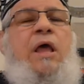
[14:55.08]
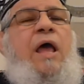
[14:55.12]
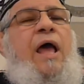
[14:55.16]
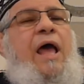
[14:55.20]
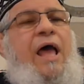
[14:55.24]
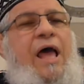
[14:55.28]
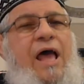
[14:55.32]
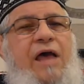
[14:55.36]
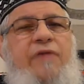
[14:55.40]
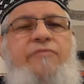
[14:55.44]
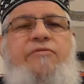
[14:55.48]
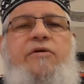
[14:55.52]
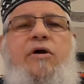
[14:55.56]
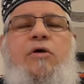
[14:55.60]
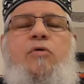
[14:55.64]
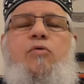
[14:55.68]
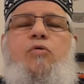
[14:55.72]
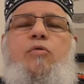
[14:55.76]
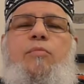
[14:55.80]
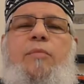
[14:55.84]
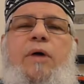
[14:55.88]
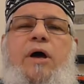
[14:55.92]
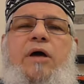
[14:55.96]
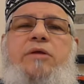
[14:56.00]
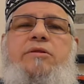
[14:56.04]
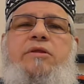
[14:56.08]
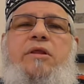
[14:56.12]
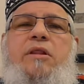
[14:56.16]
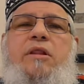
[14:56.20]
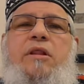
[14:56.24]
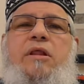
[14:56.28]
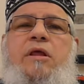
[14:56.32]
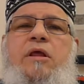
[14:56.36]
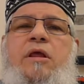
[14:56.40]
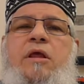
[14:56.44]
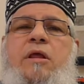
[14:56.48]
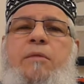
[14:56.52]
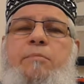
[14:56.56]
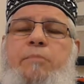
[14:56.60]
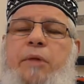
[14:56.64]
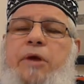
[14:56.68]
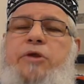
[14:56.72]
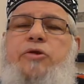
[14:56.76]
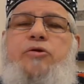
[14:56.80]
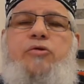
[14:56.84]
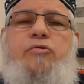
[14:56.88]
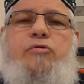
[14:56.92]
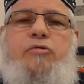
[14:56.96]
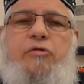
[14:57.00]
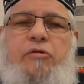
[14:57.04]
Have a role model by
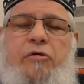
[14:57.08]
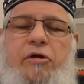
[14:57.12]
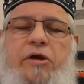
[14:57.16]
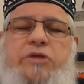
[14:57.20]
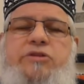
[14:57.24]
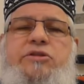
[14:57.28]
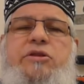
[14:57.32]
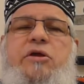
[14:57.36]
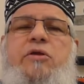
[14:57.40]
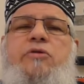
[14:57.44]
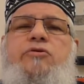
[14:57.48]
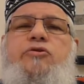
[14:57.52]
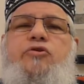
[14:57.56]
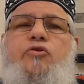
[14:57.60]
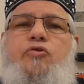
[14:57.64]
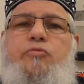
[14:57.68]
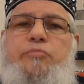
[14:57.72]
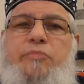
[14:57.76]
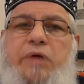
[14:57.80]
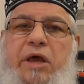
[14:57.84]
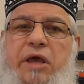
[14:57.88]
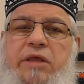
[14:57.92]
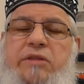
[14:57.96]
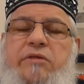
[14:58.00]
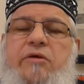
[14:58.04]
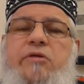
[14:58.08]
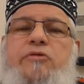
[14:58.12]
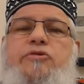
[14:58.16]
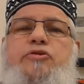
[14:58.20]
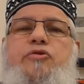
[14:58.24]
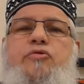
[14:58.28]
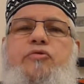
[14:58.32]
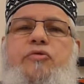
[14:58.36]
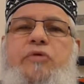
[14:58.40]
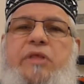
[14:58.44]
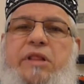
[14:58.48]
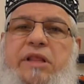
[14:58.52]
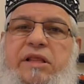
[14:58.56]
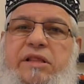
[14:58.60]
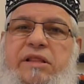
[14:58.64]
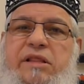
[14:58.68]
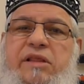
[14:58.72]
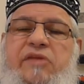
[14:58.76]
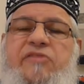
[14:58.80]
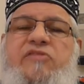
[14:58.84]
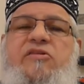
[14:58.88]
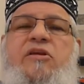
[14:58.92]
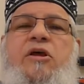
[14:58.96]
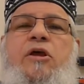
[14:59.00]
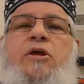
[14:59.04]
your character, your manner, your
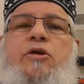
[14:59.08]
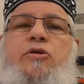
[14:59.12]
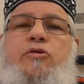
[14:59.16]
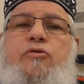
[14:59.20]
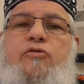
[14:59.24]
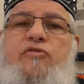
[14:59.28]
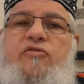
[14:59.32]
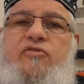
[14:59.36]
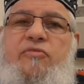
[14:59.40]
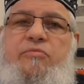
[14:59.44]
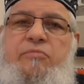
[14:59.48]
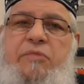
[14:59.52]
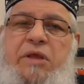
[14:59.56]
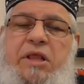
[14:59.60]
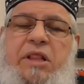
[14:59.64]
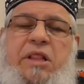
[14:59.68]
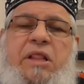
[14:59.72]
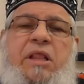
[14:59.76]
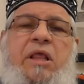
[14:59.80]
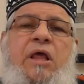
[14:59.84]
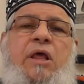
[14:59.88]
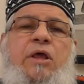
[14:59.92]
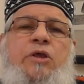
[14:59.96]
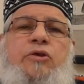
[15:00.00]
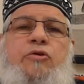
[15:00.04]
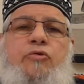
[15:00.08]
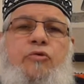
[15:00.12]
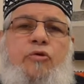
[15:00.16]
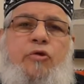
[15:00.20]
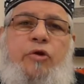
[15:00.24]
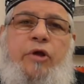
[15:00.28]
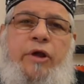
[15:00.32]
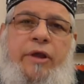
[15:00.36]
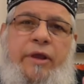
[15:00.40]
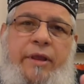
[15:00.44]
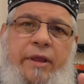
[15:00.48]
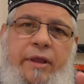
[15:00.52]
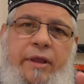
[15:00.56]
cleanliness, your smell, your